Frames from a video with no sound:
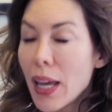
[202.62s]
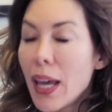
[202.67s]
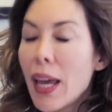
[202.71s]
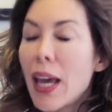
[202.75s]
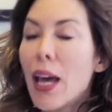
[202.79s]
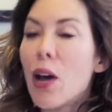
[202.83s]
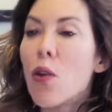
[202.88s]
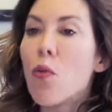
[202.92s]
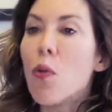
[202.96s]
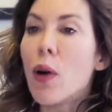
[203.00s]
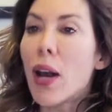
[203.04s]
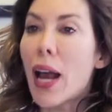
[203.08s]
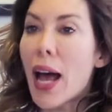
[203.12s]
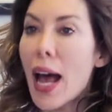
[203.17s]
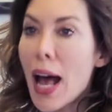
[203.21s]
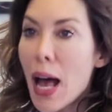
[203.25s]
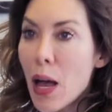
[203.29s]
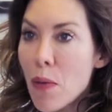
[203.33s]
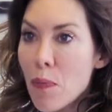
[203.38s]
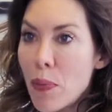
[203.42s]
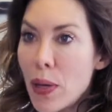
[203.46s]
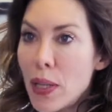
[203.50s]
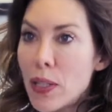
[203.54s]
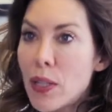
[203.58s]
what
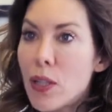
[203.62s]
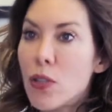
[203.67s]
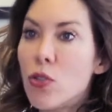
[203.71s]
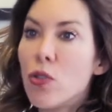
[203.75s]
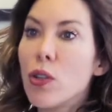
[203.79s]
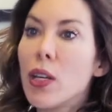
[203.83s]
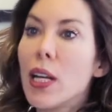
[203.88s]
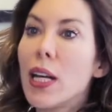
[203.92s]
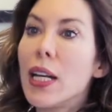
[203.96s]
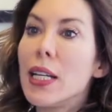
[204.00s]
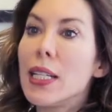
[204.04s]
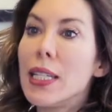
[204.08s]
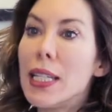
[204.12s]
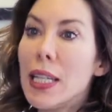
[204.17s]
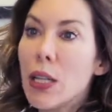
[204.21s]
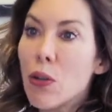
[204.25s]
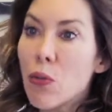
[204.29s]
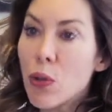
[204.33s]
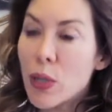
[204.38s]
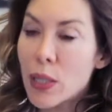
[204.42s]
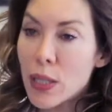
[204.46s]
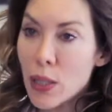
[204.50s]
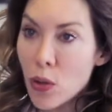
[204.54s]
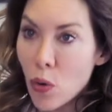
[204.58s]
happens is you get a
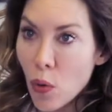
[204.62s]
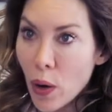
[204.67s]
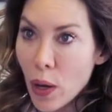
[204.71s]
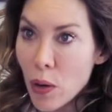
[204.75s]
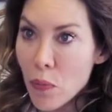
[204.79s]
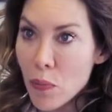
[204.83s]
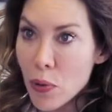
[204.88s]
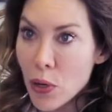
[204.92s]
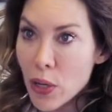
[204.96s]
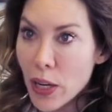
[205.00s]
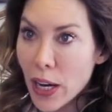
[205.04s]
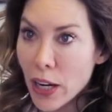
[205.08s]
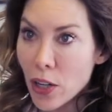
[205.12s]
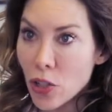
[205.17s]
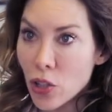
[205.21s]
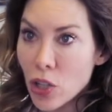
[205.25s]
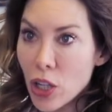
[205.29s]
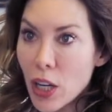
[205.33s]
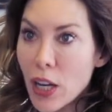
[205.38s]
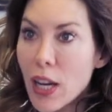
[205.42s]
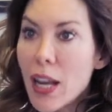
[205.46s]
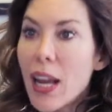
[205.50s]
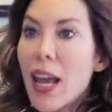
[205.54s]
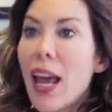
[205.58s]
decrease in oil production,
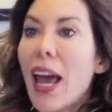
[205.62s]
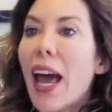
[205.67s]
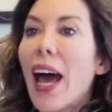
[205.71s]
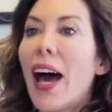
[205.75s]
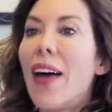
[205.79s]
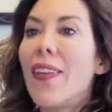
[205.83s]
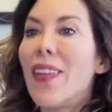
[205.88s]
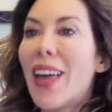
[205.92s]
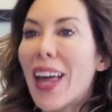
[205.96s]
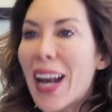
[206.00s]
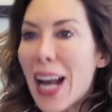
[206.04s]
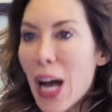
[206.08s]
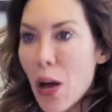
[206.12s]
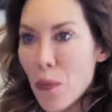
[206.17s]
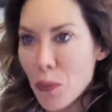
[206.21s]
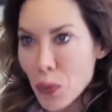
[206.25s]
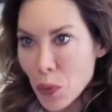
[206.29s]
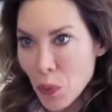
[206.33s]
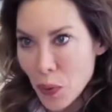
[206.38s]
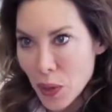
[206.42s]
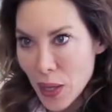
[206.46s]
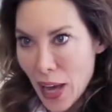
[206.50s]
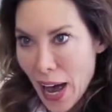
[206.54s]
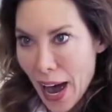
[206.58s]
and that helps with
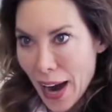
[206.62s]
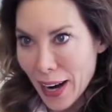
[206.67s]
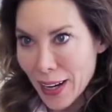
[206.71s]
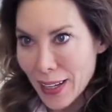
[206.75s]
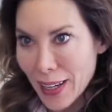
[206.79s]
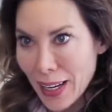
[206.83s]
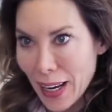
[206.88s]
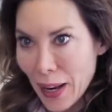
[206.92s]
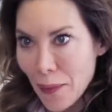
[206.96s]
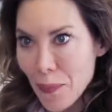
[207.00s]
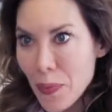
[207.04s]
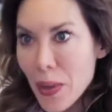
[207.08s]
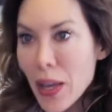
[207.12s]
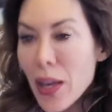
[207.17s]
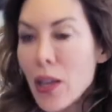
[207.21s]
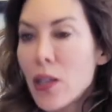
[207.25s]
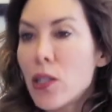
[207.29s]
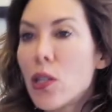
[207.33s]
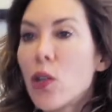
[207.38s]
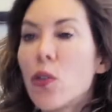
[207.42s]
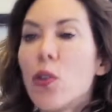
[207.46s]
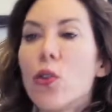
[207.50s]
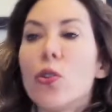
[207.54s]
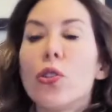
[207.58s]
acne. So
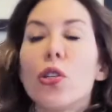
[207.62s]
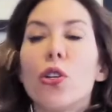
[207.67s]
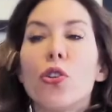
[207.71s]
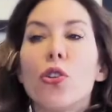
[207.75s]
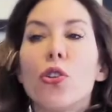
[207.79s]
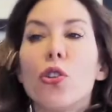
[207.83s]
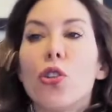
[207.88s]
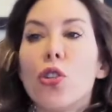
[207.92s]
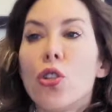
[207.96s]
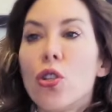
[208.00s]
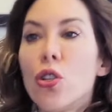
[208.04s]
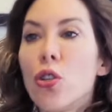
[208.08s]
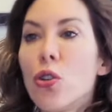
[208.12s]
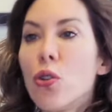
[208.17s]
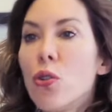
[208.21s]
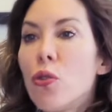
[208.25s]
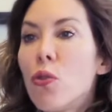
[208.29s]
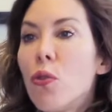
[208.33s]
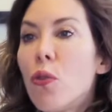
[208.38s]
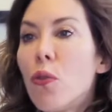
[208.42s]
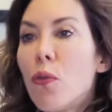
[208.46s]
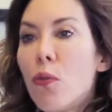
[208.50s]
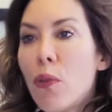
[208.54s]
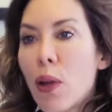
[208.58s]
those are two
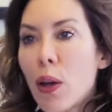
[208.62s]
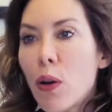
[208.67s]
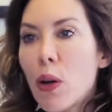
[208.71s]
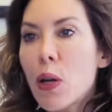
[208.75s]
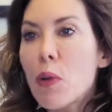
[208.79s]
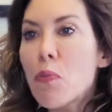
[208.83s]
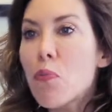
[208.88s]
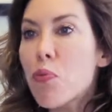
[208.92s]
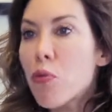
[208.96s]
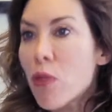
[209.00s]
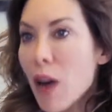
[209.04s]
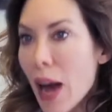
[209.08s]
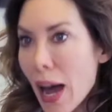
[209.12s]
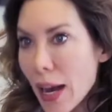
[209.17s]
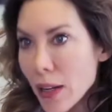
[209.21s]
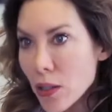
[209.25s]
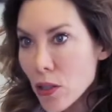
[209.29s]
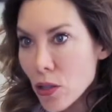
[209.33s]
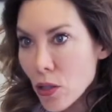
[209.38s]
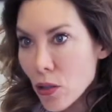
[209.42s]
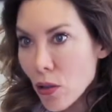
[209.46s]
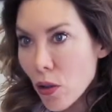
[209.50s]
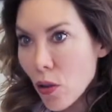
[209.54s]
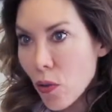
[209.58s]
very
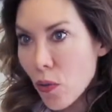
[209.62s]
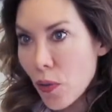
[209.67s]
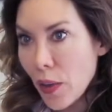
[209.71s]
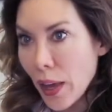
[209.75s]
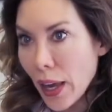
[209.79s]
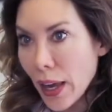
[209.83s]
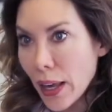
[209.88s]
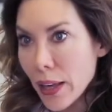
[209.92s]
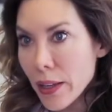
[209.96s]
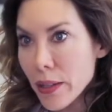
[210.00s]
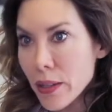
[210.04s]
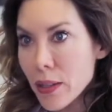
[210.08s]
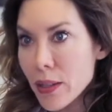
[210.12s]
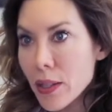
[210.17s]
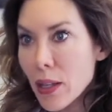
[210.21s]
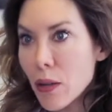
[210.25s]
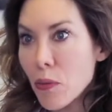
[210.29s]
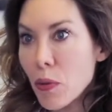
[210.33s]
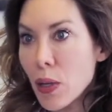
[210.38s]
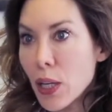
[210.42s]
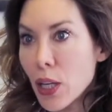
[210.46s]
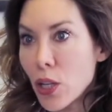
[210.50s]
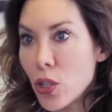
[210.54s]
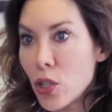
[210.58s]
practical things that we
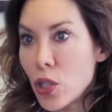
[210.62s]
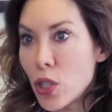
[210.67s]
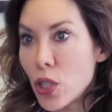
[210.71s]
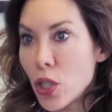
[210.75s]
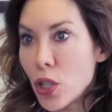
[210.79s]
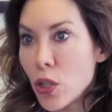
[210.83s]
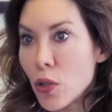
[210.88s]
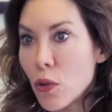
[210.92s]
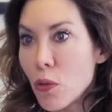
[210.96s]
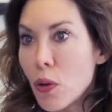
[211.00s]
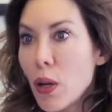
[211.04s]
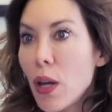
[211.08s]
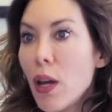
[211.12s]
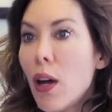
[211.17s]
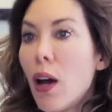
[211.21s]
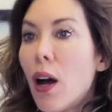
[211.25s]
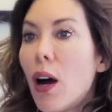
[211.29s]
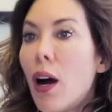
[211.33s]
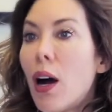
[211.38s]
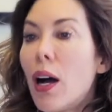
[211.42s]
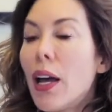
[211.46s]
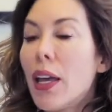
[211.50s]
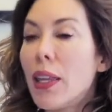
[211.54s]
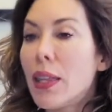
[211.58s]
can do
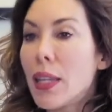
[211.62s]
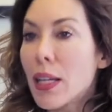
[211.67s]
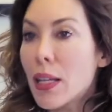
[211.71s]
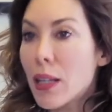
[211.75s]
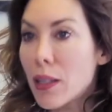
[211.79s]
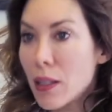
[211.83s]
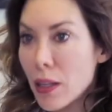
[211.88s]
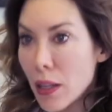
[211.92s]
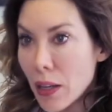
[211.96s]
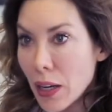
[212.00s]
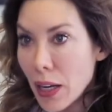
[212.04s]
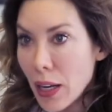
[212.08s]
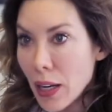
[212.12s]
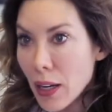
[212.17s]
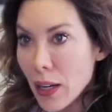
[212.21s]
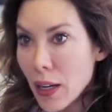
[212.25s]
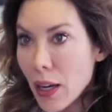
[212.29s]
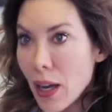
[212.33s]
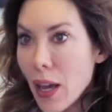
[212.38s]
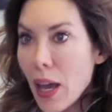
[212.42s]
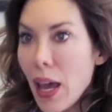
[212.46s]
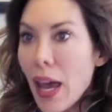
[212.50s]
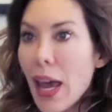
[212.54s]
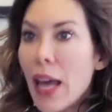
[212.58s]
in the clinic,
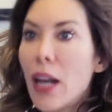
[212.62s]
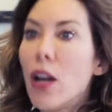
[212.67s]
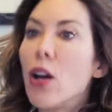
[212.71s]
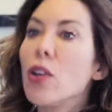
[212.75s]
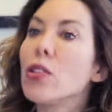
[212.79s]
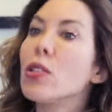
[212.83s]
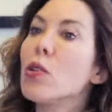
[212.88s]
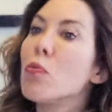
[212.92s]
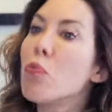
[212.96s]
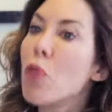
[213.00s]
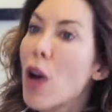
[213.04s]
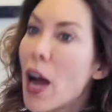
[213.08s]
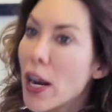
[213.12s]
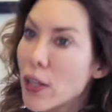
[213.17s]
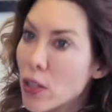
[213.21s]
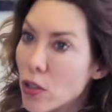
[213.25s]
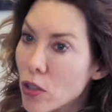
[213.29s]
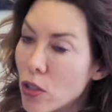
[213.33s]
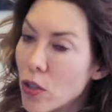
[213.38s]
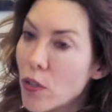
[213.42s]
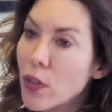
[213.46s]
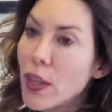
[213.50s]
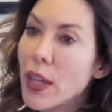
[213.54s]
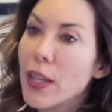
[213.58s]
and also practical
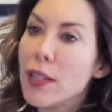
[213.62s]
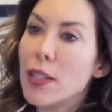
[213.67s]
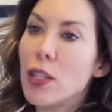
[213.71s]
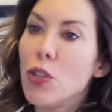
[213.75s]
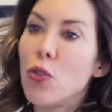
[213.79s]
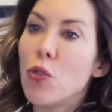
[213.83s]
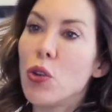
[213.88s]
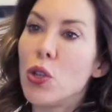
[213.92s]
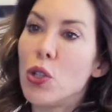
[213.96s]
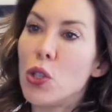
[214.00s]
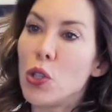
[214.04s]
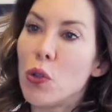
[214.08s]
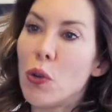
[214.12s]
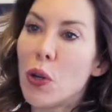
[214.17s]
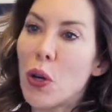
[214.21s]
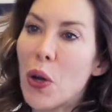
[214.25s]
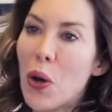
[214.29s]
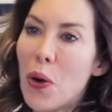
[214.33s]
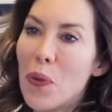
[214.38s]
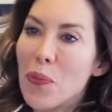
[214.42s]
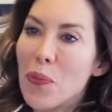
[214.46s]
things that we can do at home.